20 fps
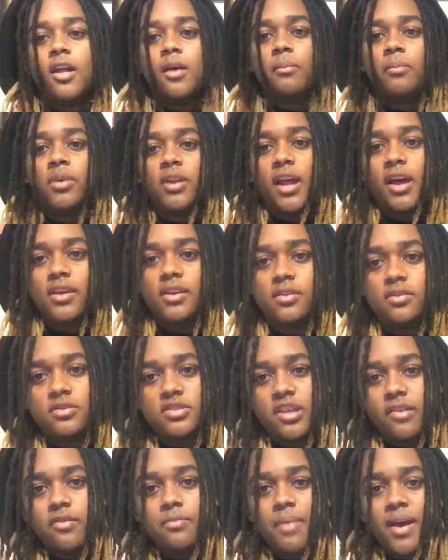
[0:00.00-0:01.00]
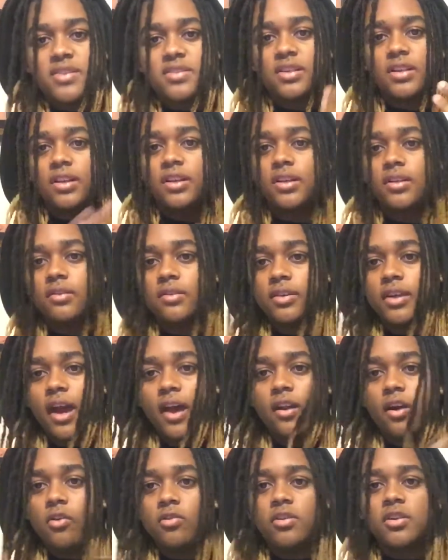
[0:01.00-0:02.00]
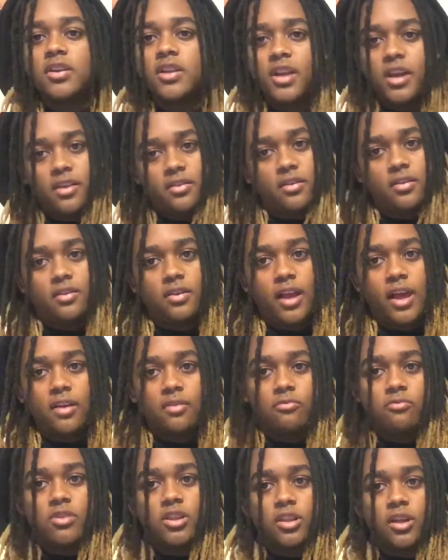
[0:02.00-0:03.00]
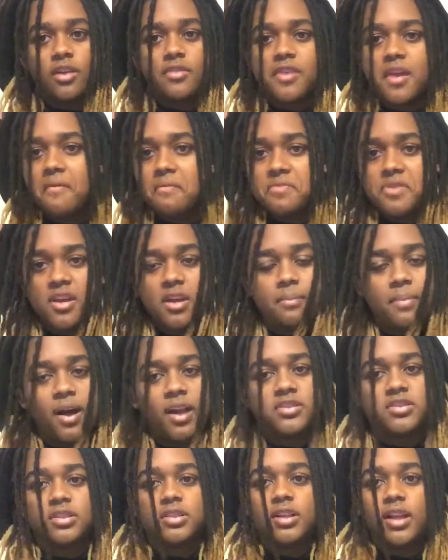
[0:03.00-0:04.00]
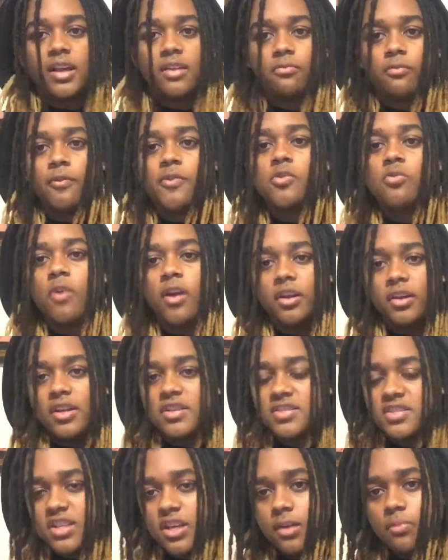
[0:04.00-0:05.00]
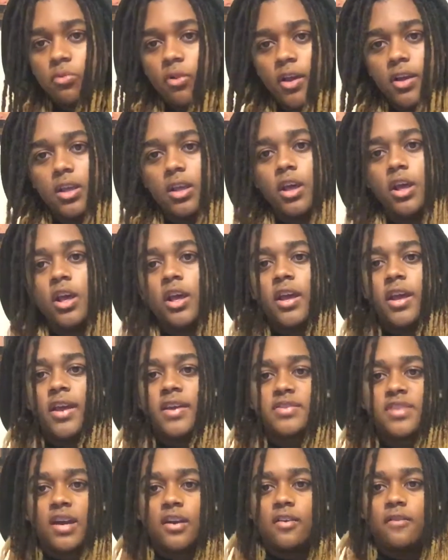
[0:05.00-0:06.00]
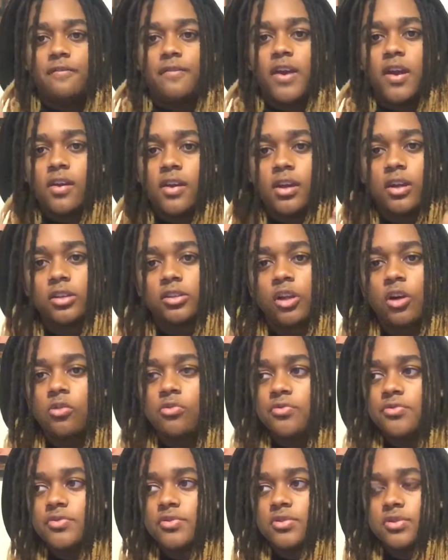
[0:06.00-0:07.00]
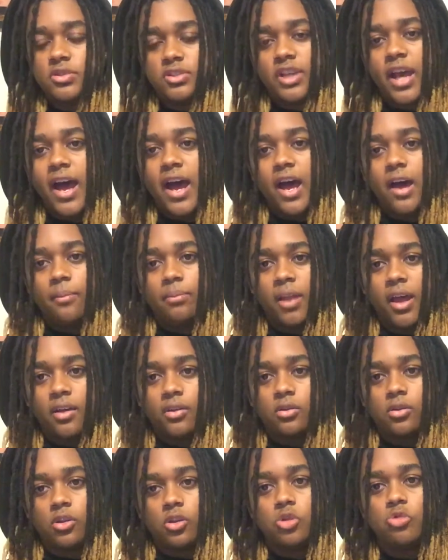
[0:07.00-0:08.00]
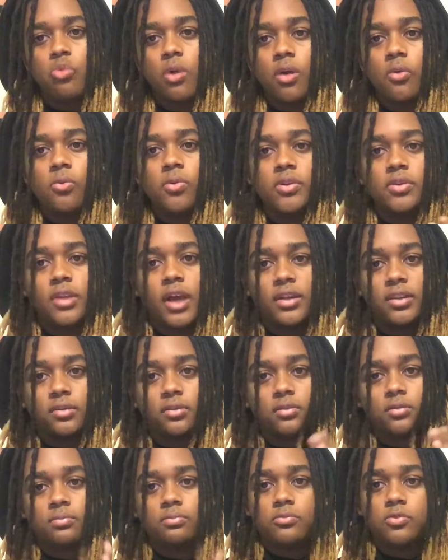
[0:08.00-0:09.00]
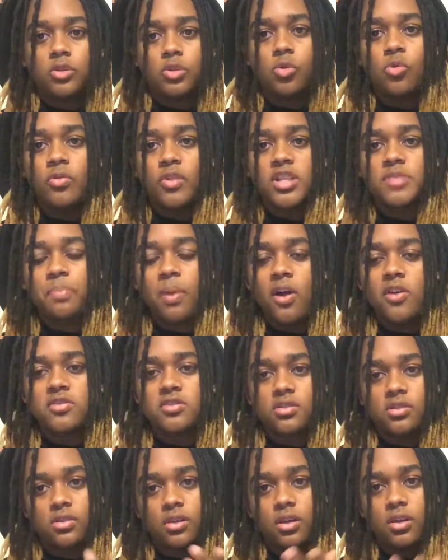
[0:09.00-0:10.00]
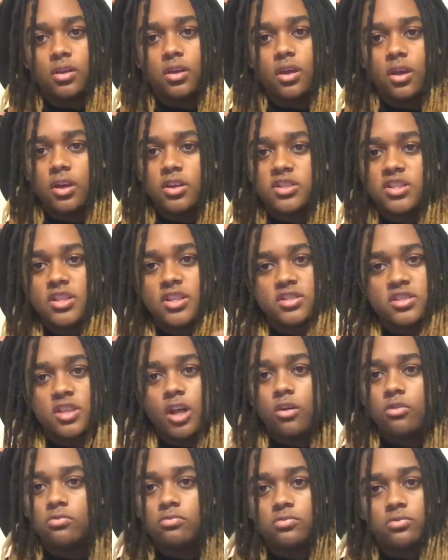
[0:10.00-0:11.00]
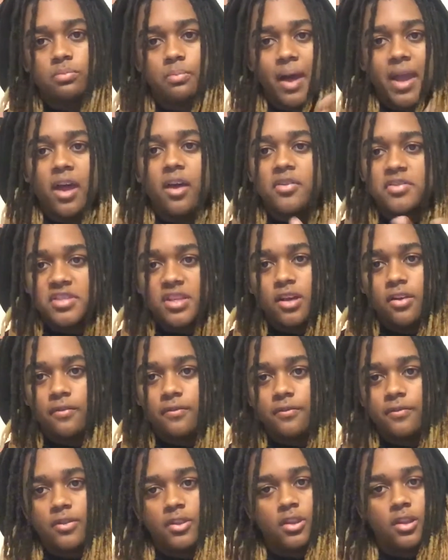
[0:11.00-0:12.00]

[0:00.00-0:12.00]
But like, so we basically got older together, and like we learned everything about each other. Like when you work in the Subway, it's like a very close job. Like you work with like you and this person is in the store by yourself.